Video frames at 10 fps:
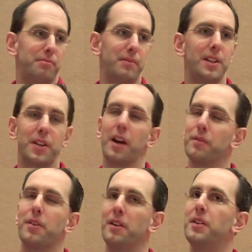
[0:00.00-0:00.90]
it's kind
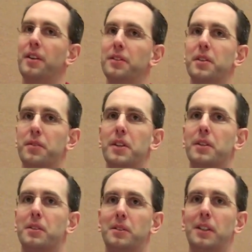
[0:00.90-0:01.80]
of fun to
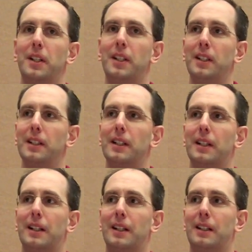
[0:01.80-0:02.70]
feel
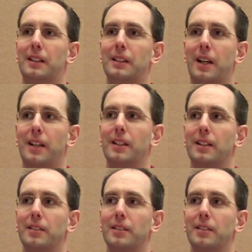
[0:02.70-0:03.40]
like